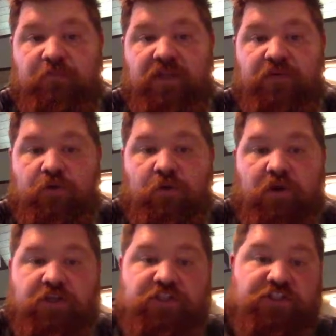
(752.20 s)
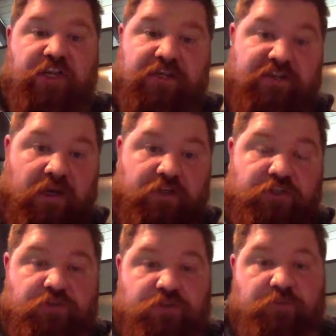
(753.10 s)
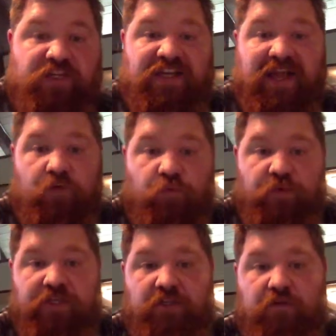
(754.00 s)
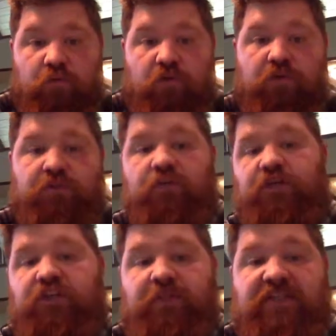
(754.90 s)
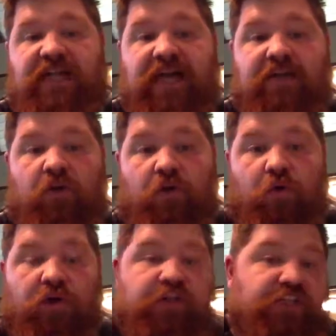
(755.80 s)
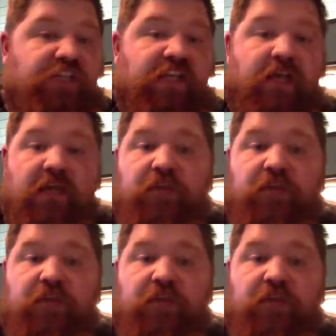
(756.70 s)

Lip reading: If you are just checking us out on YouTube, check out realworldworship.org.